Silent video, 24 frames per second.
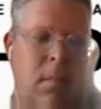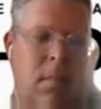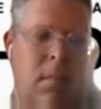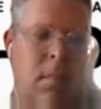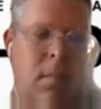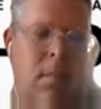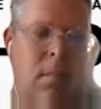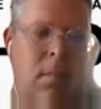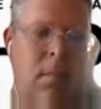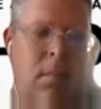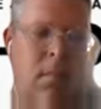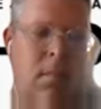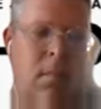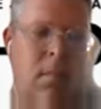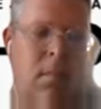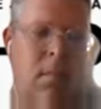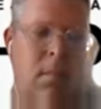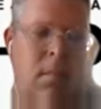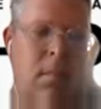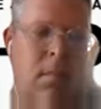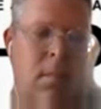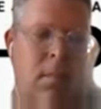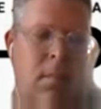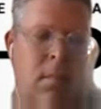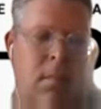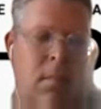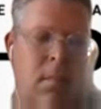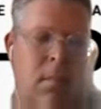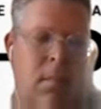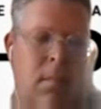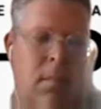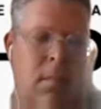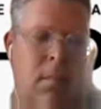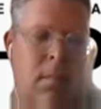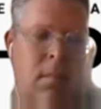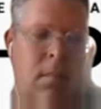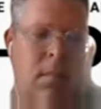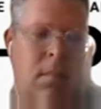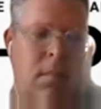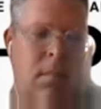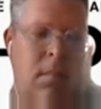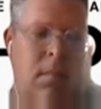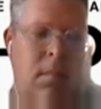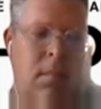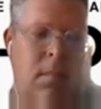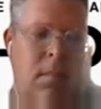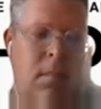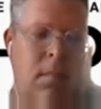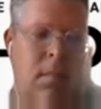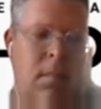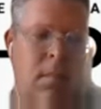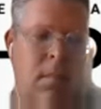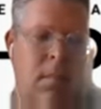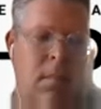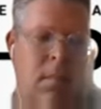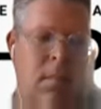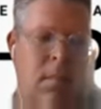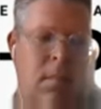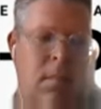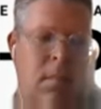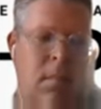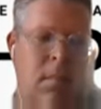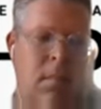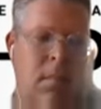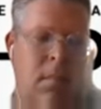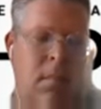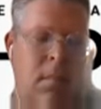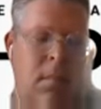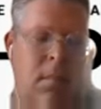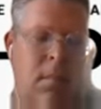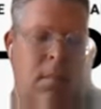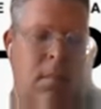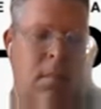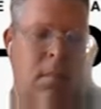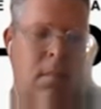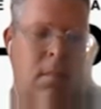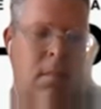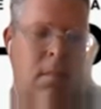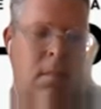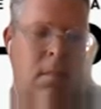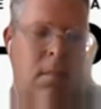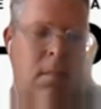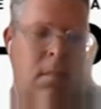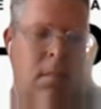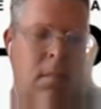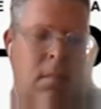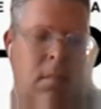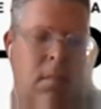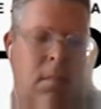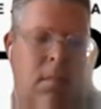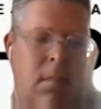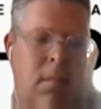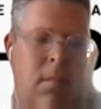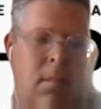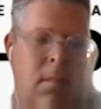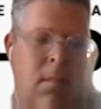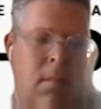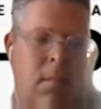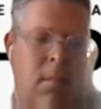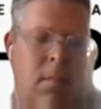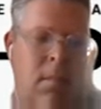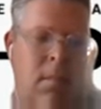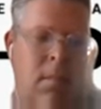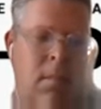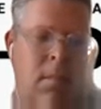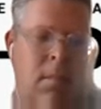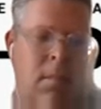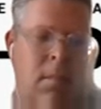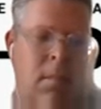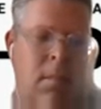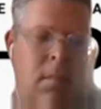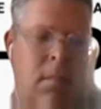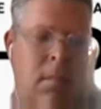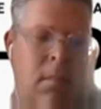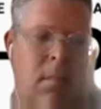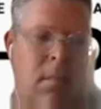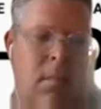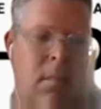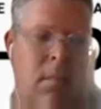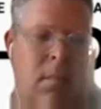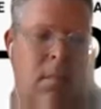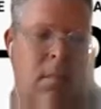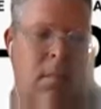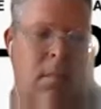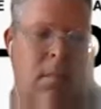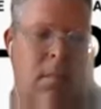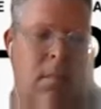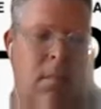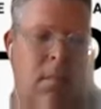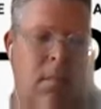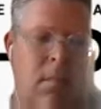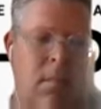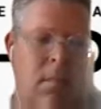This person isn't speaking.